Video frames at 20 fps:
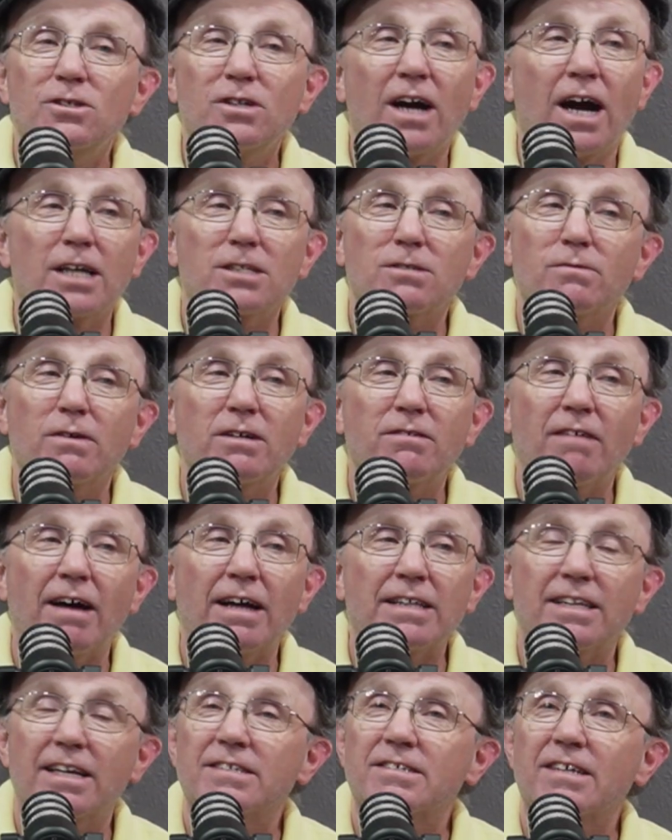You guys will
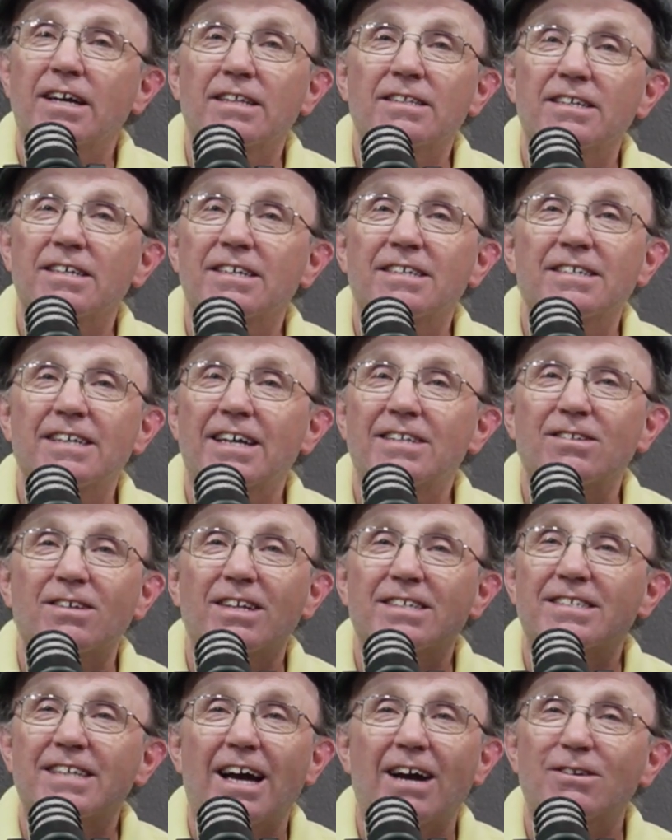regret this after
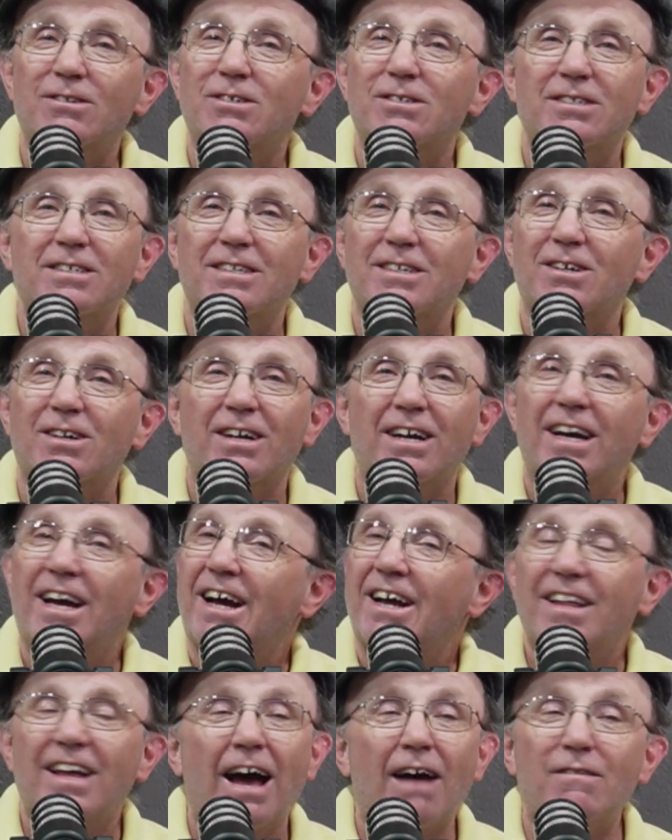this hour.
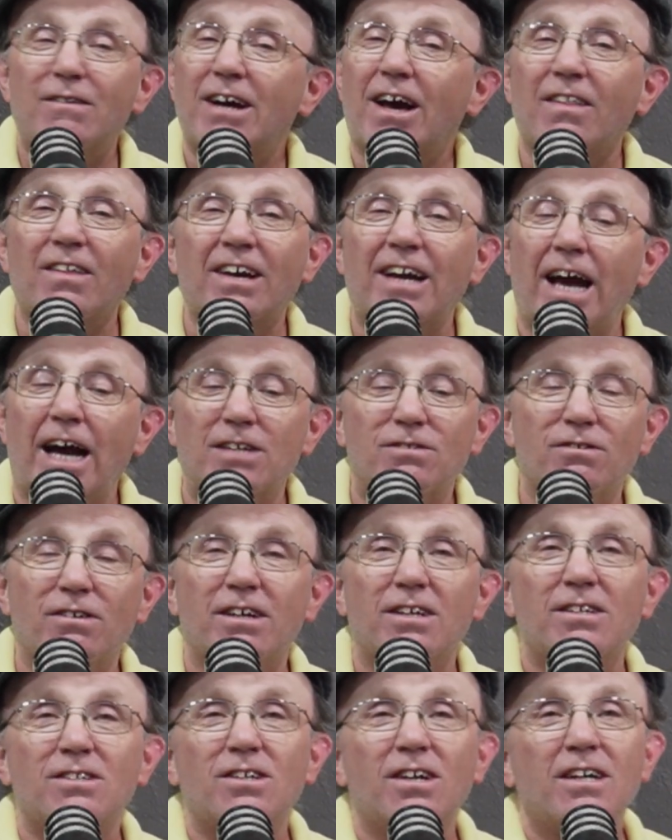Every other guest,
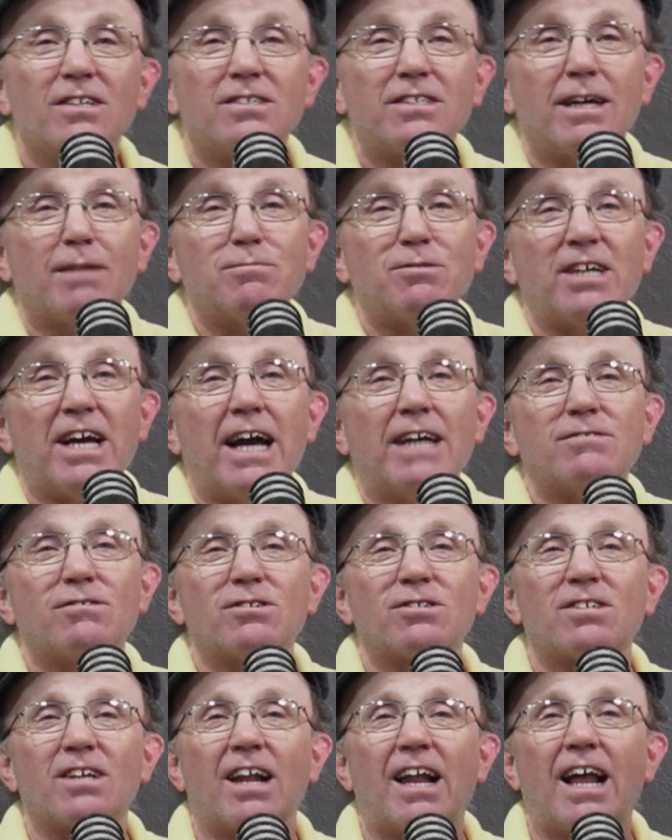Chip
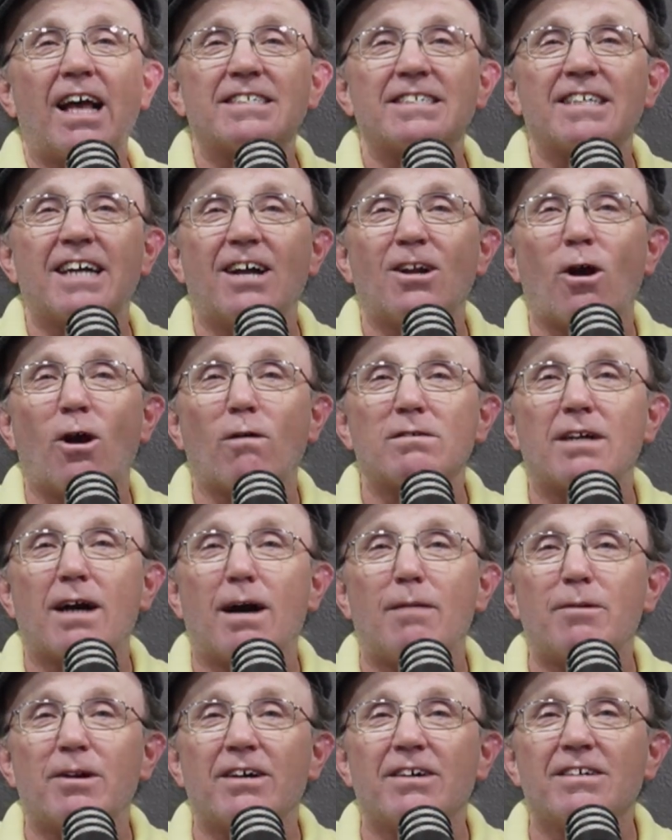Chantry still hasn't gotten over
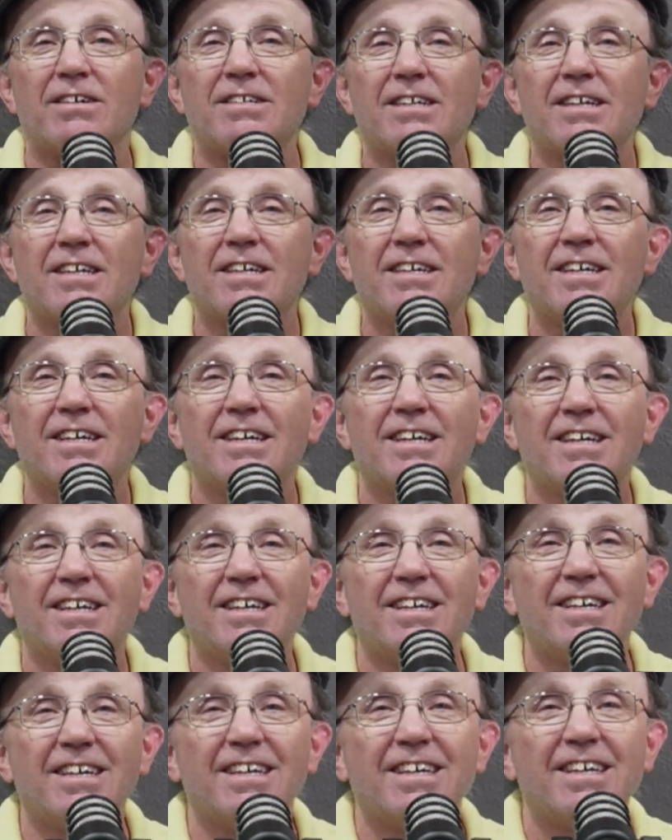coming here.
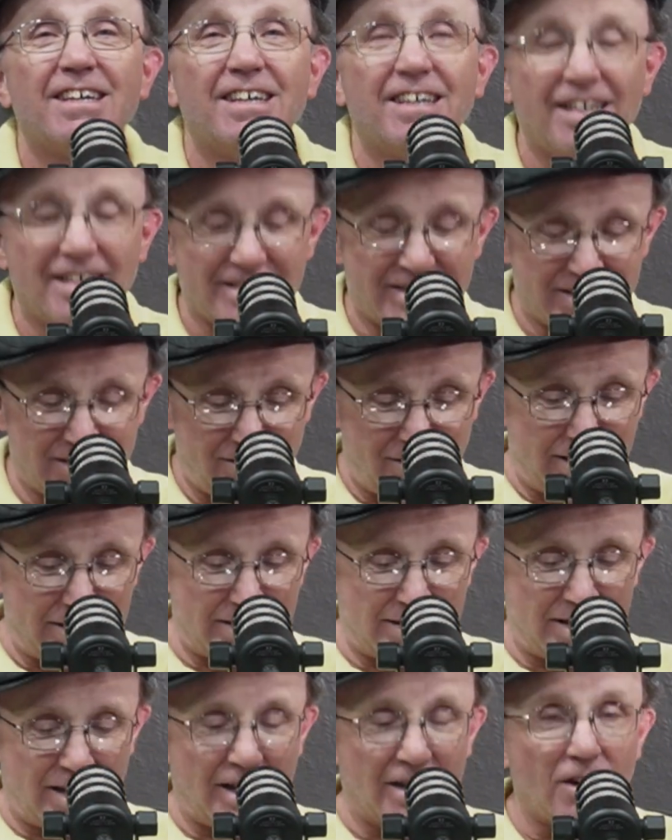Still
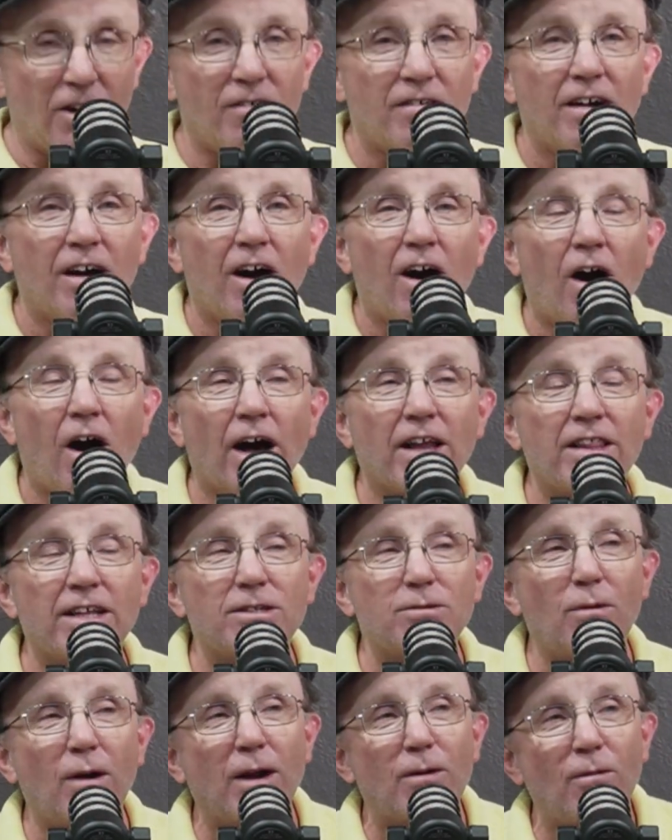hasn't gotten over.
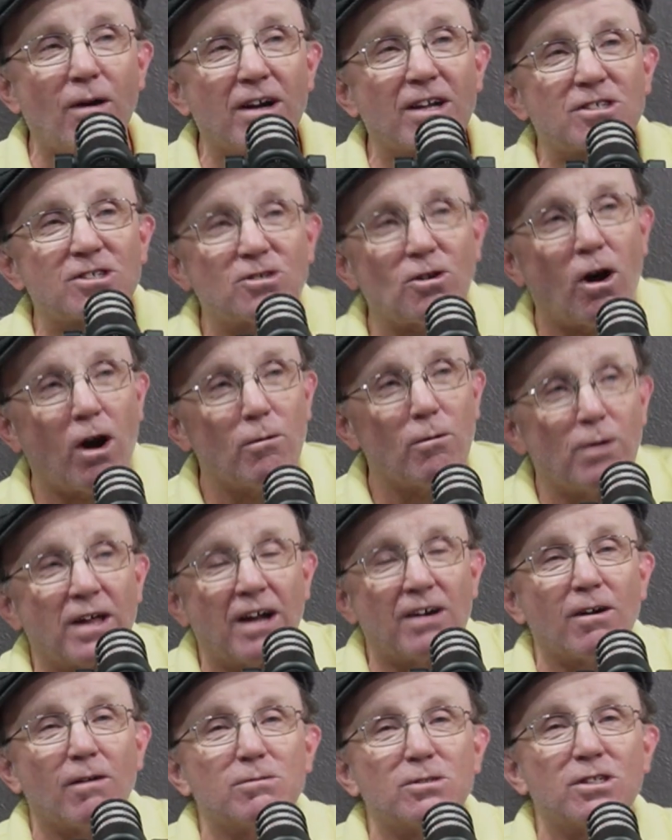This is what I want to start with.
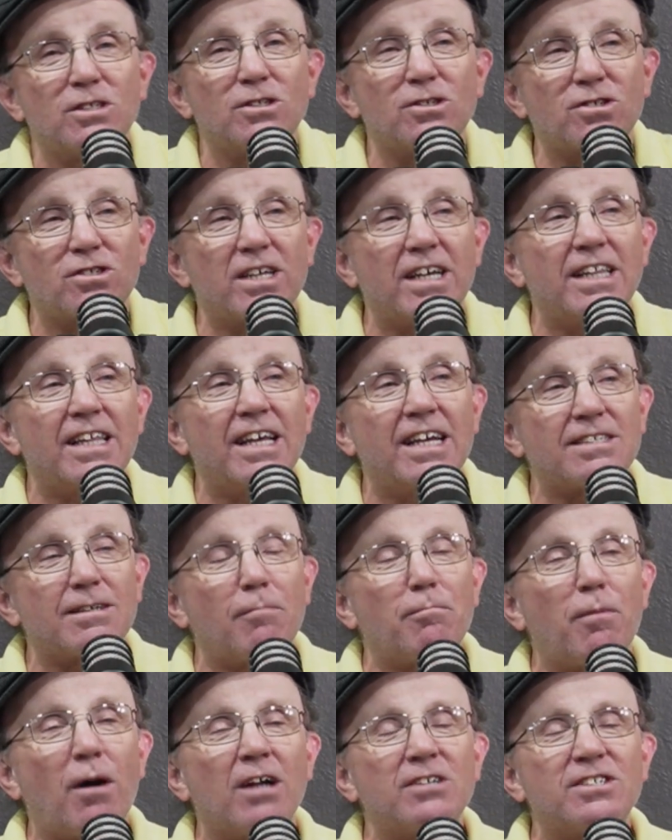I don't know. Did you see this?
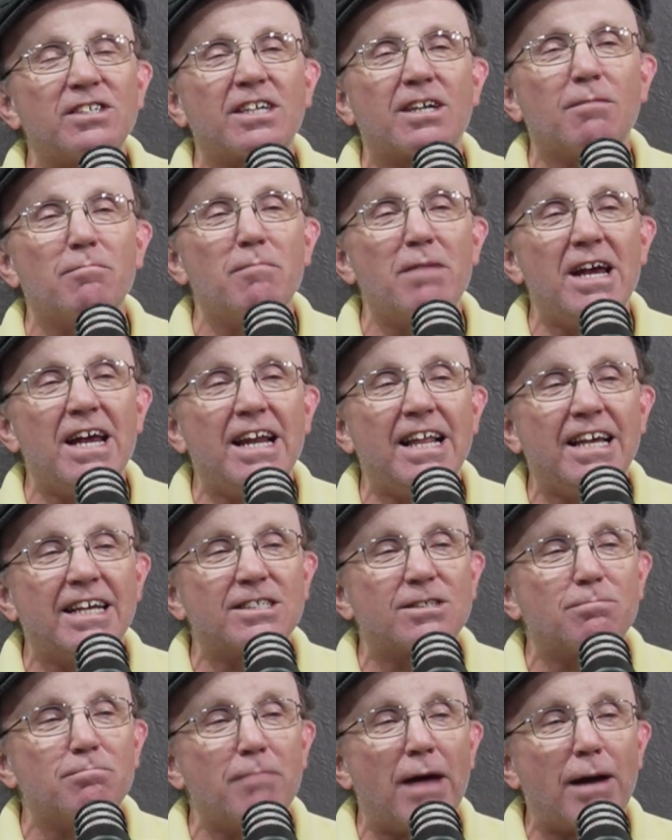A bunch of
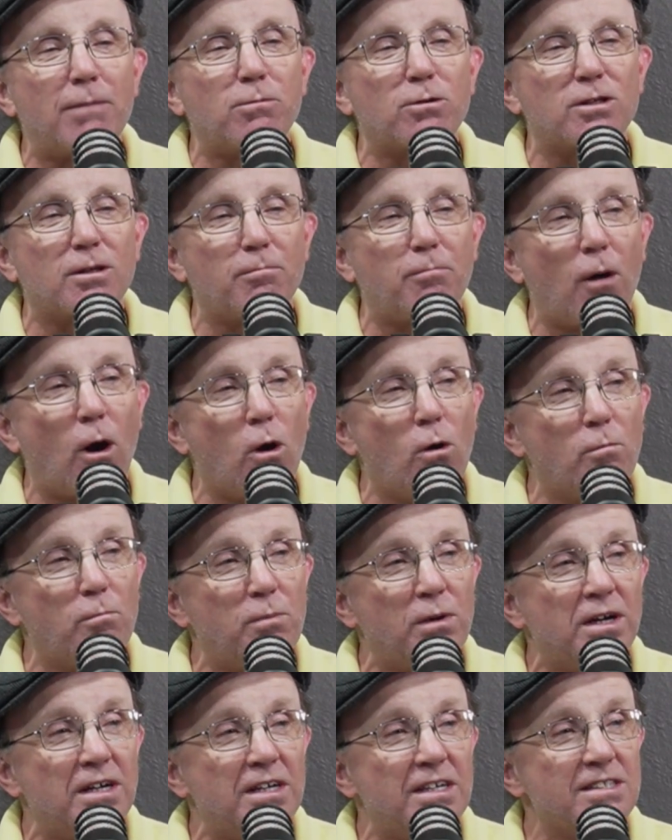comedians met with the
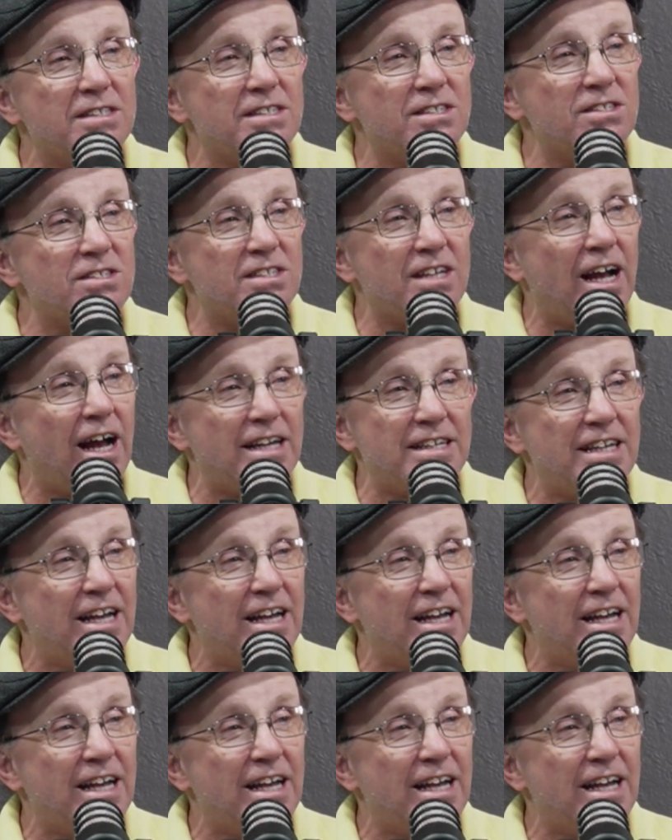Pope. Did you see?